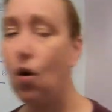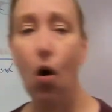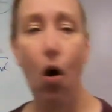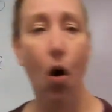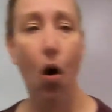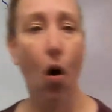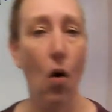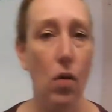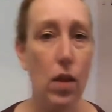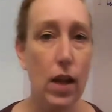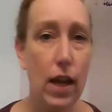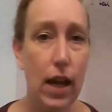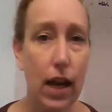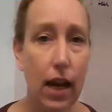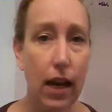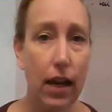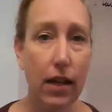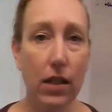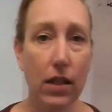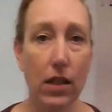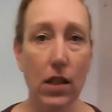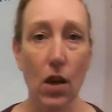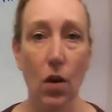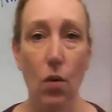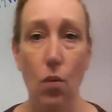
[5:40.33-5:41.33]
the holy
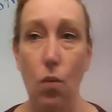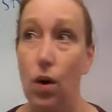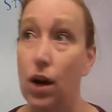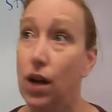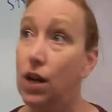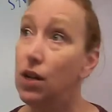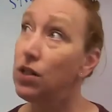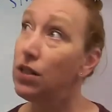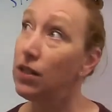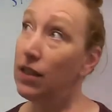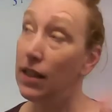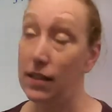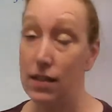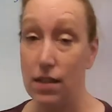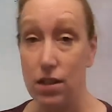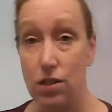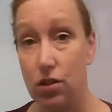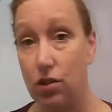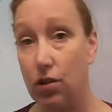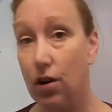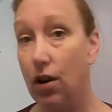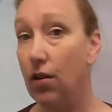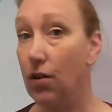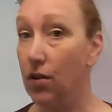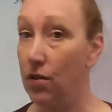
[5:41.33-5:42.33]
end, to wish that the
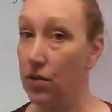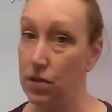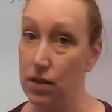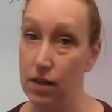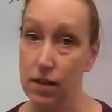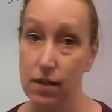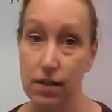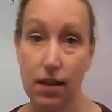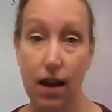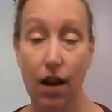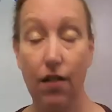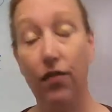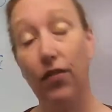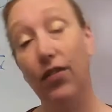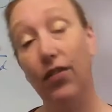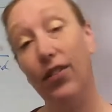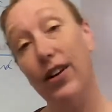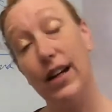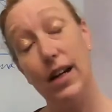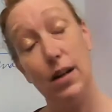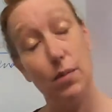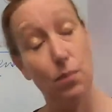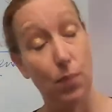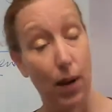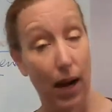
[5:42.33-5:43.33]
struggles and
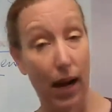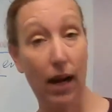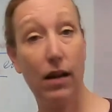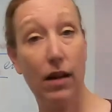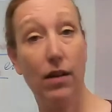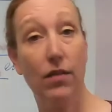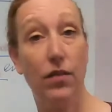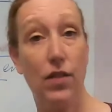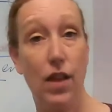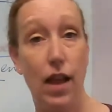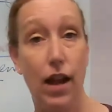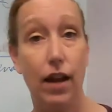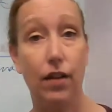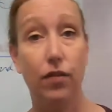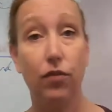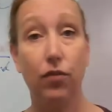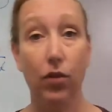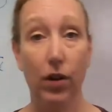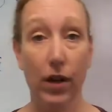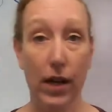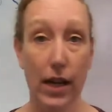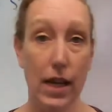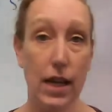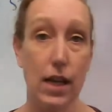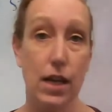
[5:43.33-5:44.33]
suffering and pain of life
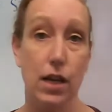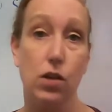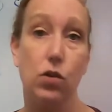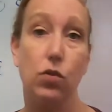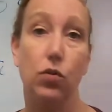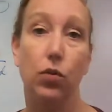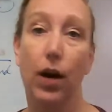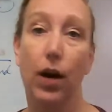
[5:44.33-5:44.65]
would end,